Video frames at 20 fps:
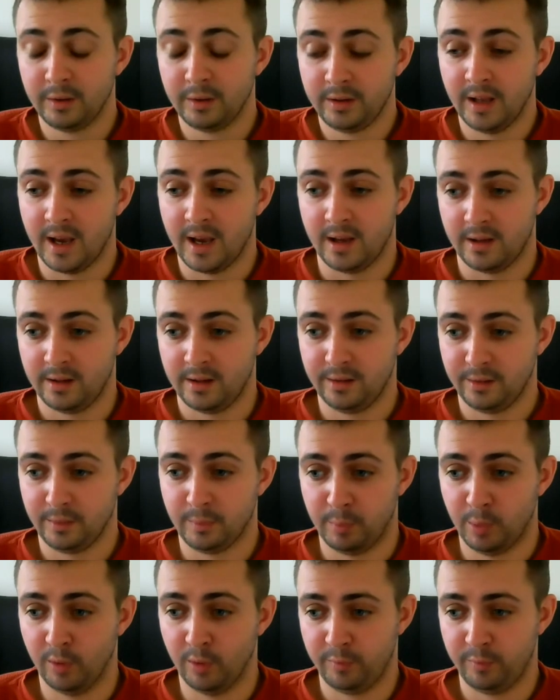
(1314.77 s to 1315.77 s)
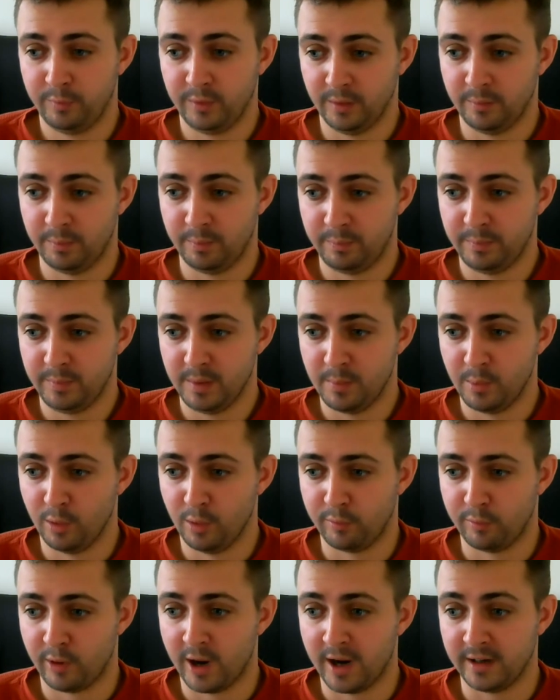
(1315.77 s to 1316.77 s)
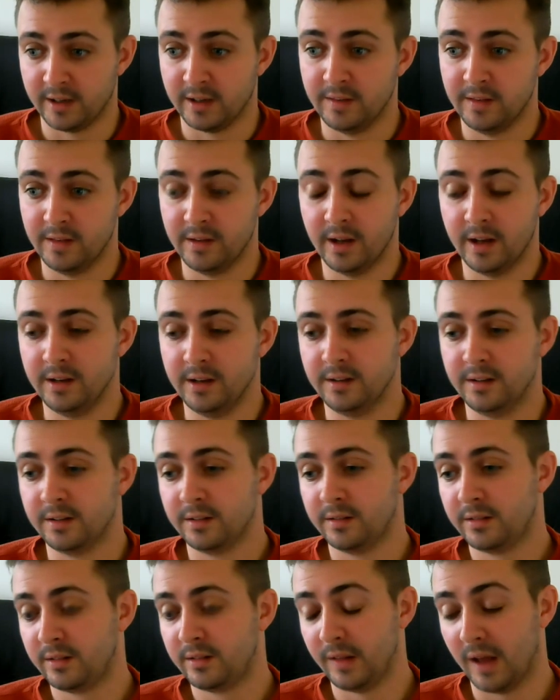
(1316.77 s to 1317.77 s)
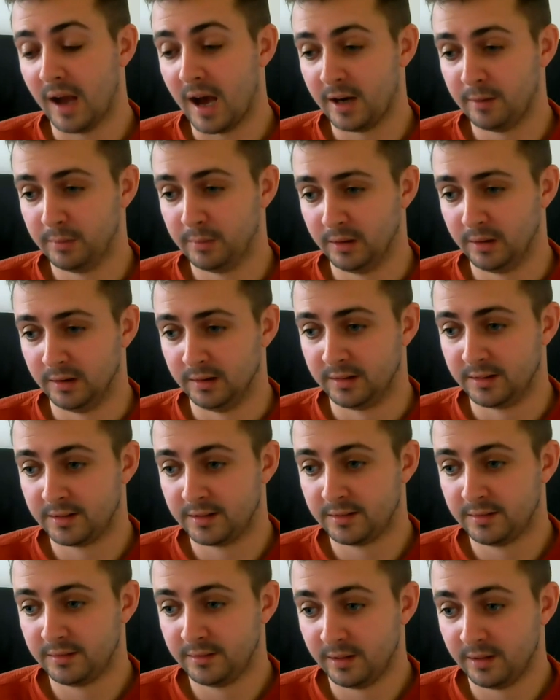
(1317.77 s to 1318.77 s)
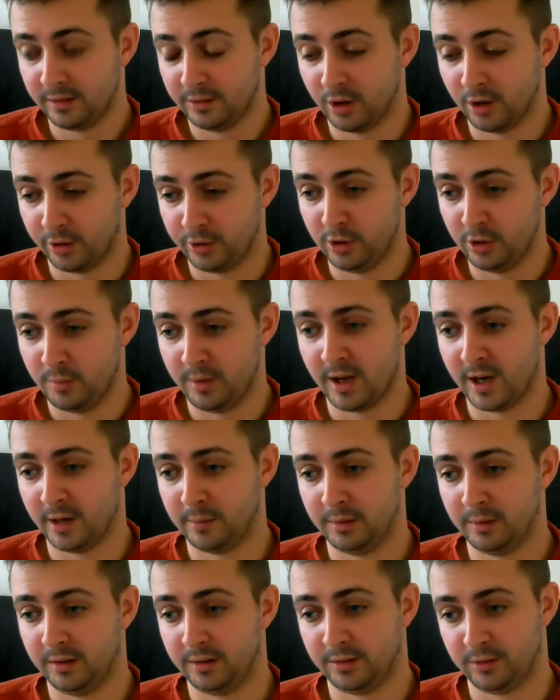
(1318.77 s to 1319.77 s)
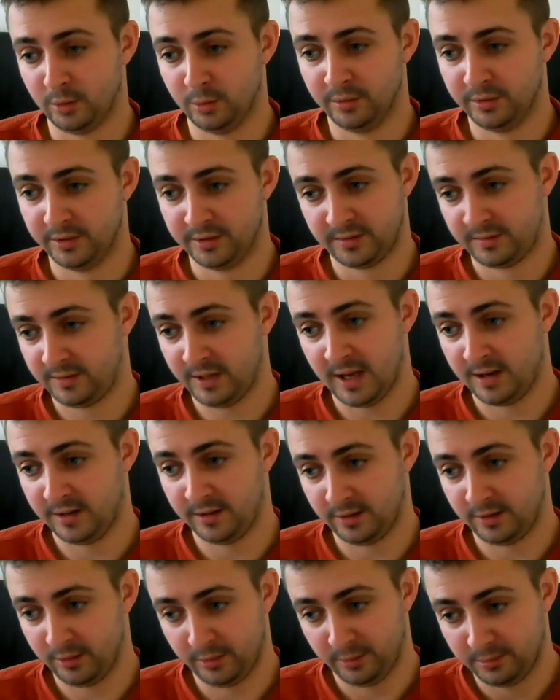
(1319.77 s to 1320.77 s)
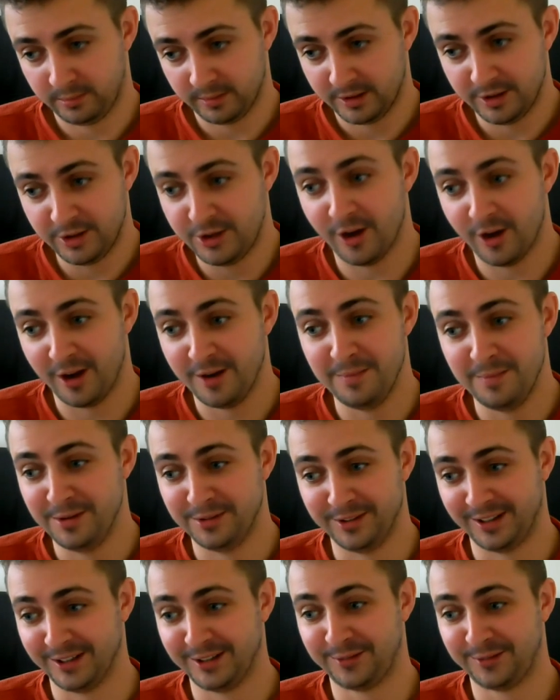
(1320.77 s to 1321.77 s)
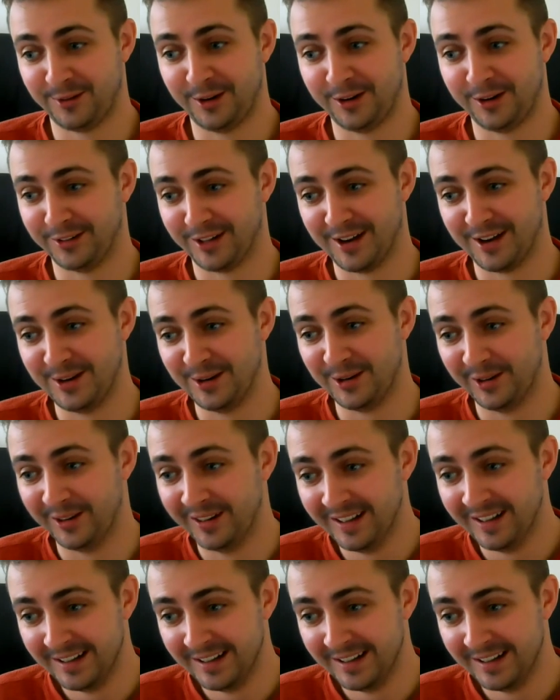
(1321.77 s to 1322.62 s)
yeah, you're both right, and animals. Non-human animals don't tend to enjoy music, as far as I know.